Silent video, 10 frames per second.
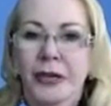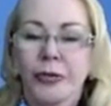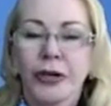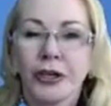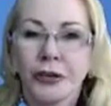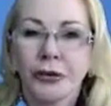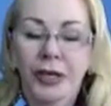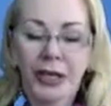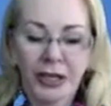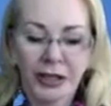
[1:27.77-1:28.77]
window
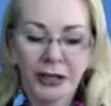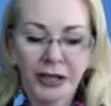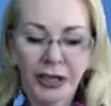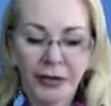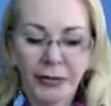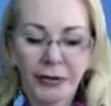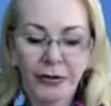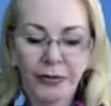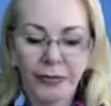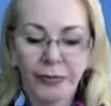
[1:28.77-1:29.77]
here. Now,
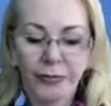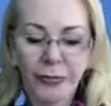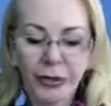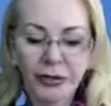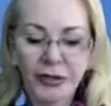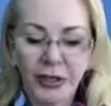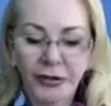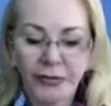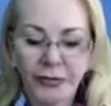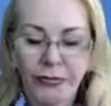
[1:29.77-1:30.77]
for most
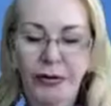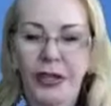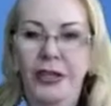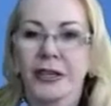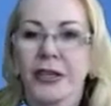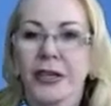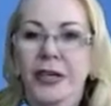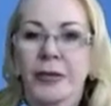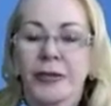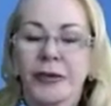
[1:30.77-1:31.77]
of the week
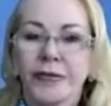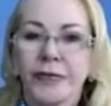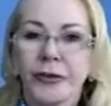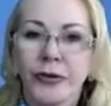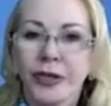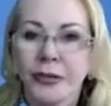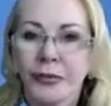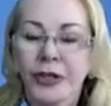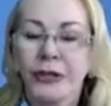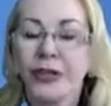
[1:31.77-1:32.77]
before
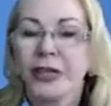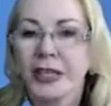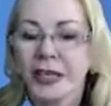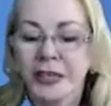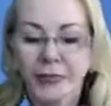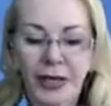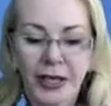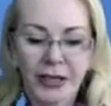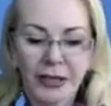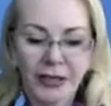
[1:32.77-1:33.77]
Mercury does
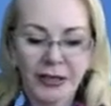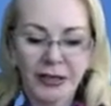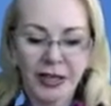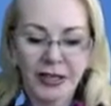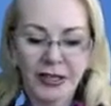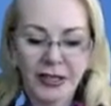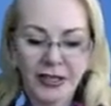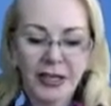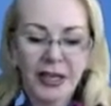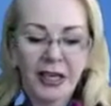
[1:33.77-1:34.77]
make this
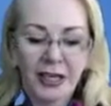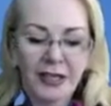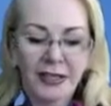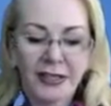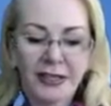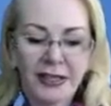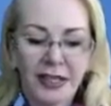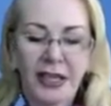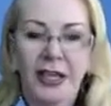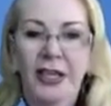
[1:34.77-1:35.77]
transit, it's
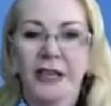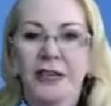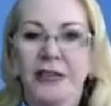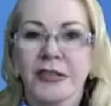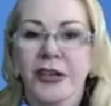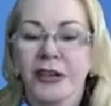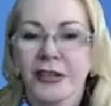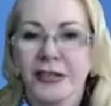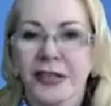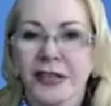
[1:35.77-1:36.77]
sitting in your solar
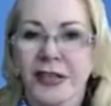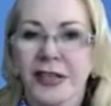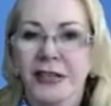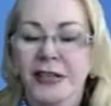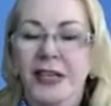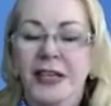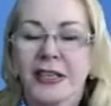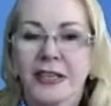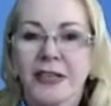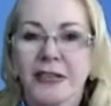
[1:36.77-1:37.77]
sixth house.
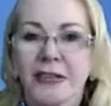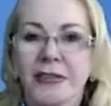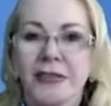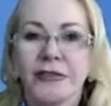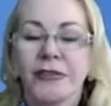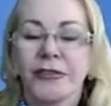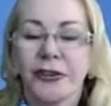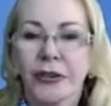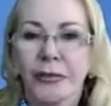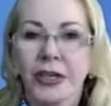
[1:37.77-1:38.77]
This is all
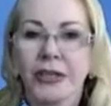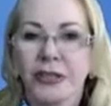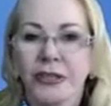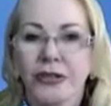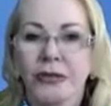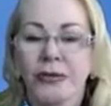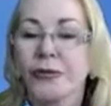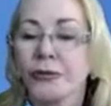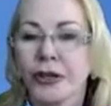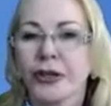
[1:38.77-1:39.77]
very much to do
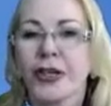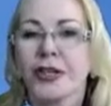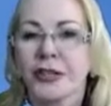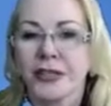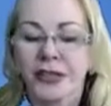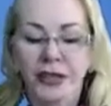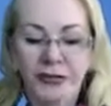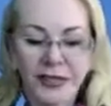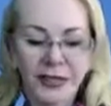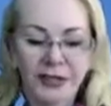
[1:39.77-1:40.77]
with work and the
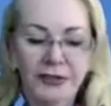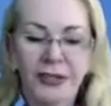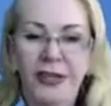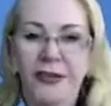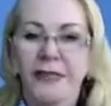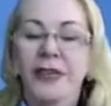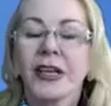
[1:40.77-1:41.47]
service that you give.